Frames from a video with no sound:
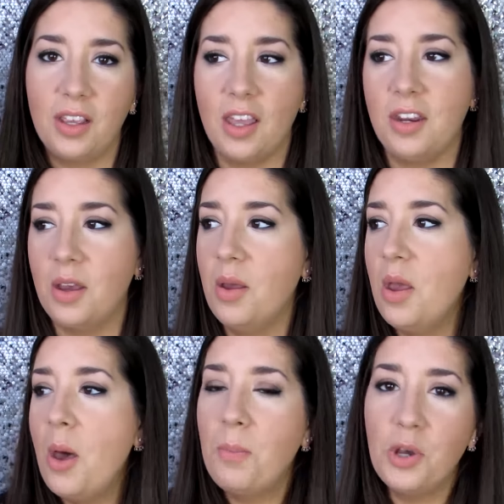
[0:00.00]
kind of
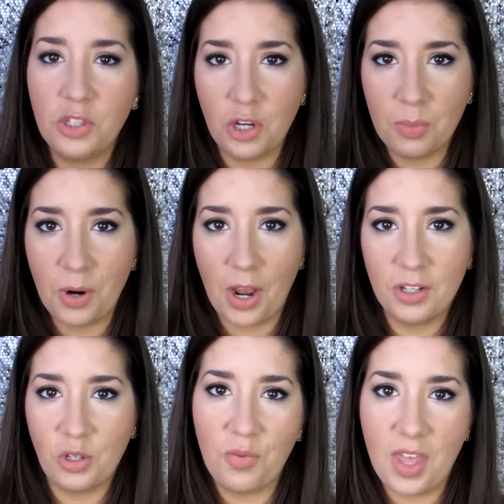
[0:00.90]
put certain
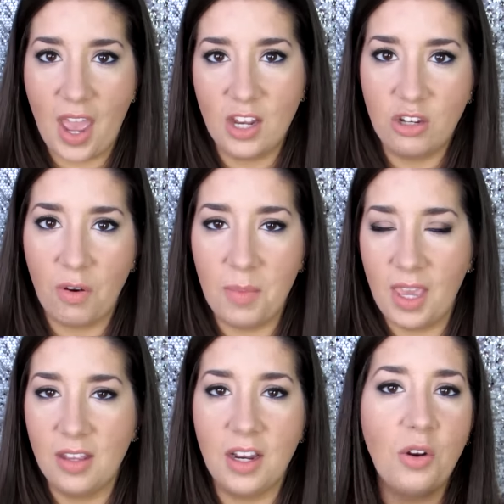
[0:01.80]
products over the edge for
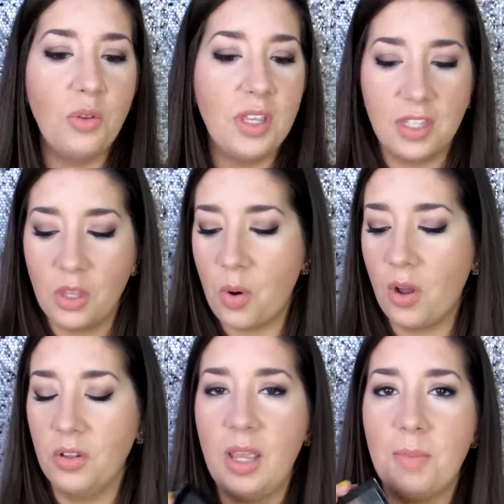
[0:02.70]
me. Not only is it the
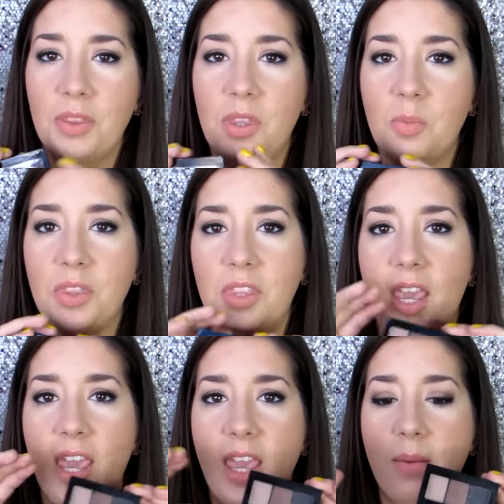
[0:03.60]
quality, but what
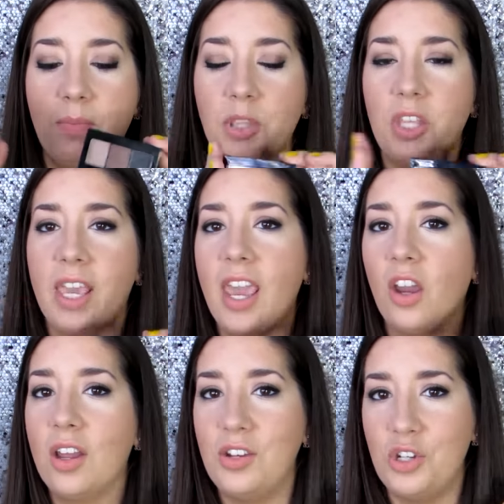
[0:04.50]
they put the
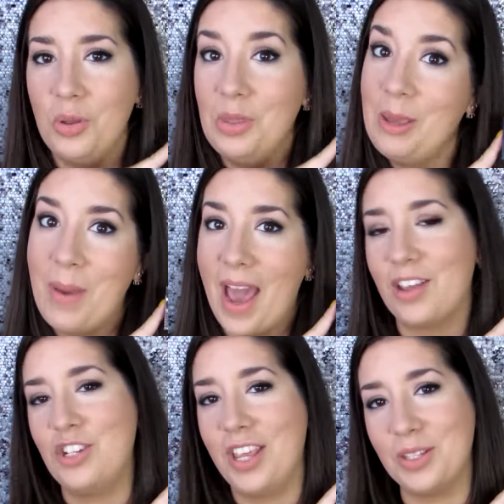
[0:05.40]
care into the
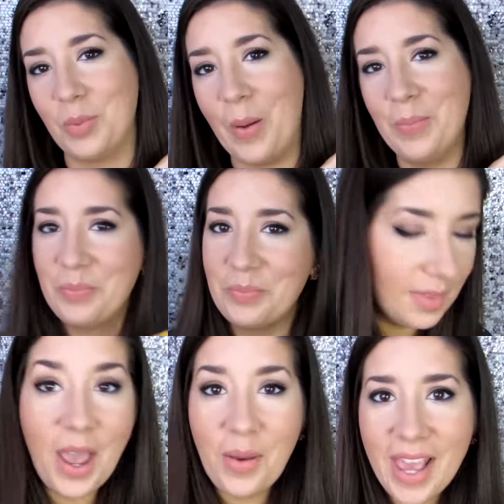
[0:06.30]
packaging as well.
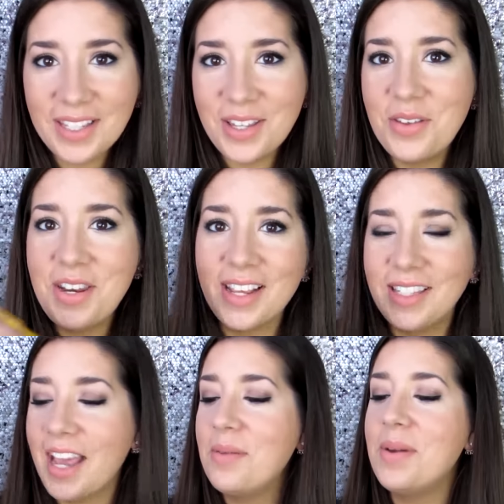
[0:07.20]
Okay, so the
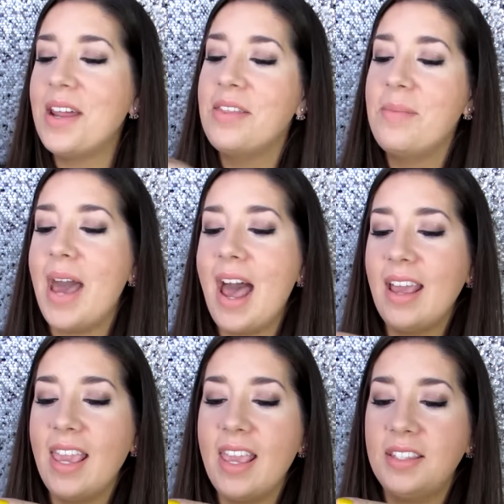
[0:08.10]
next item out of the
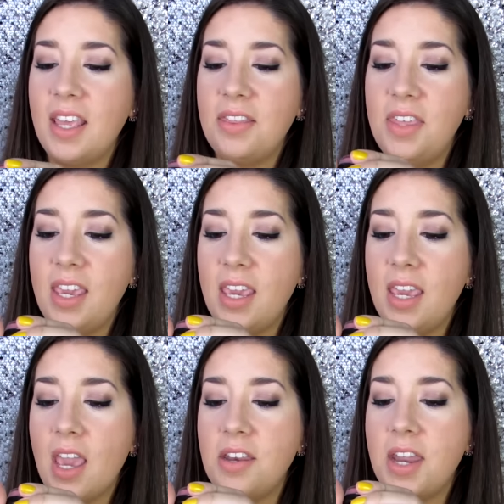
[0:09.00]
bag is
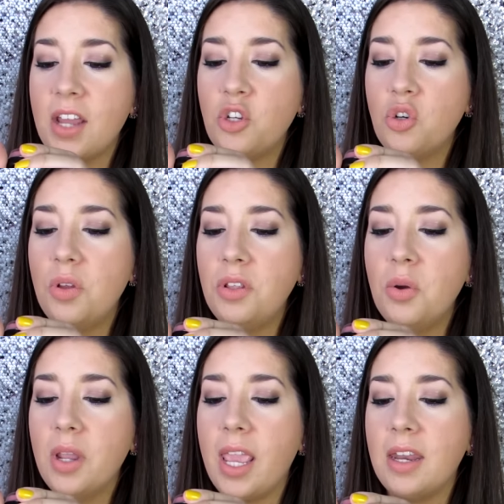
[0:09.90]
the Natural and
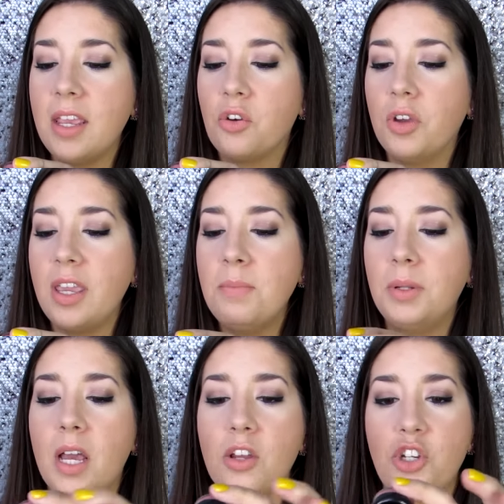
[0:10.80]
Organic Cream
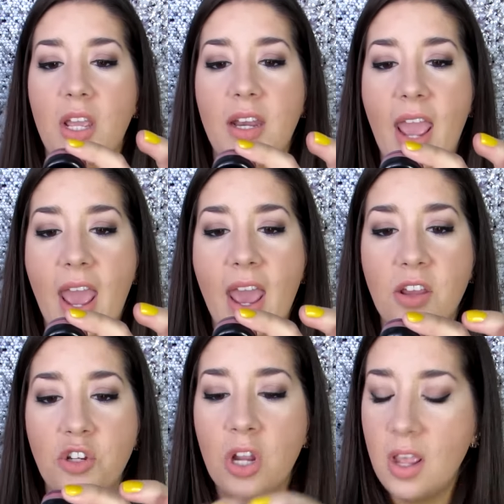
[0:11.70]
Blush in
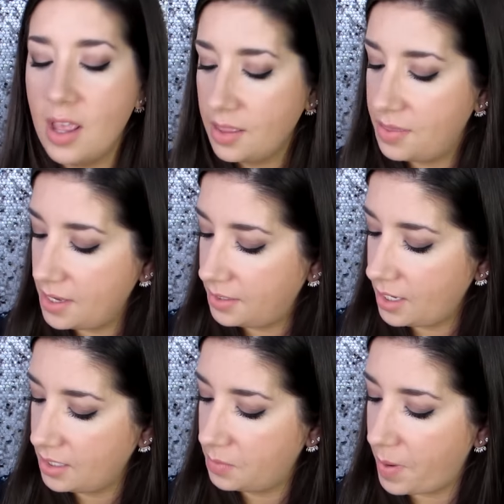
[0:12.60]
Ash. This
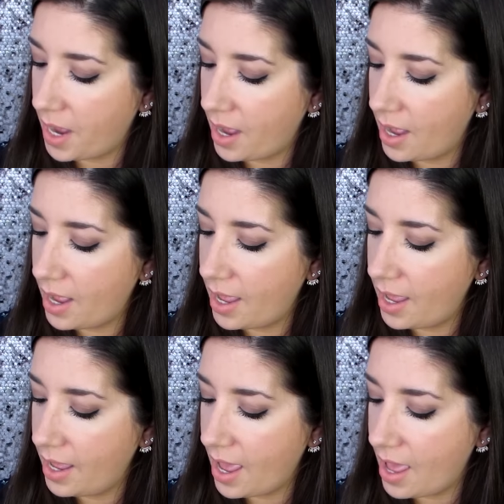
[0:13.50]
is
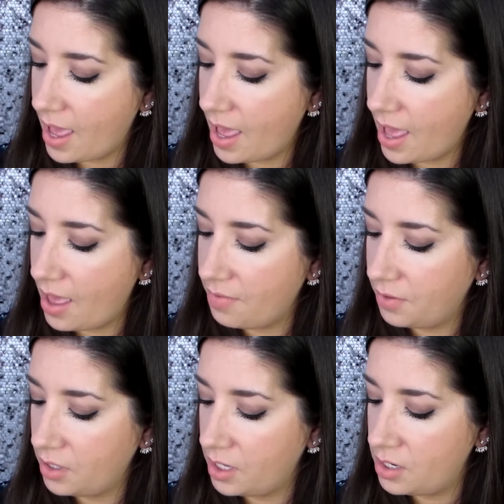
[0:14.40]
by
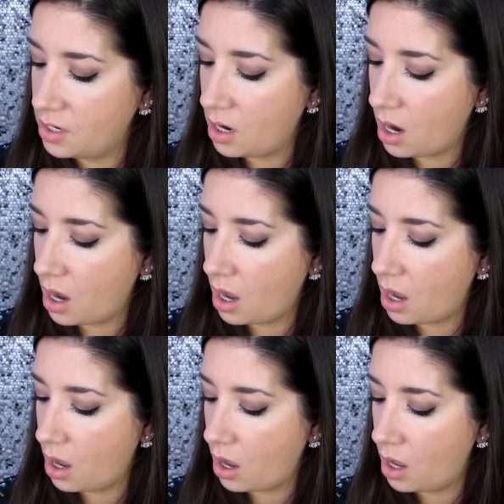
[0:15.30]
Evelyn
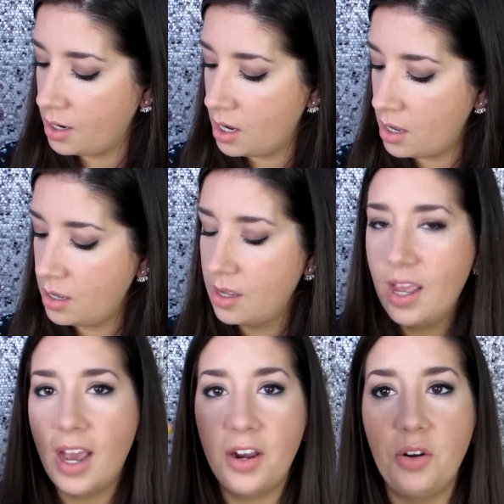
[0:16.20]
Anna.
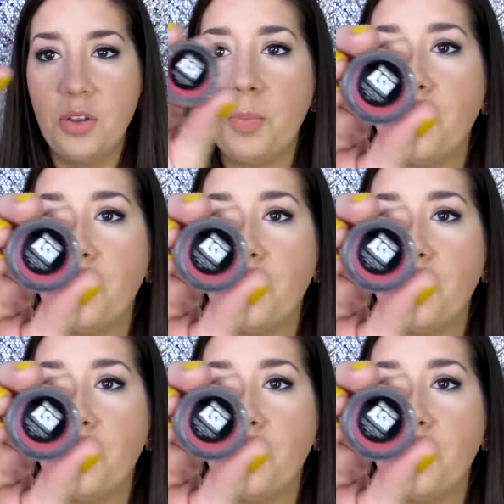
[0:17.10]
I don't know, the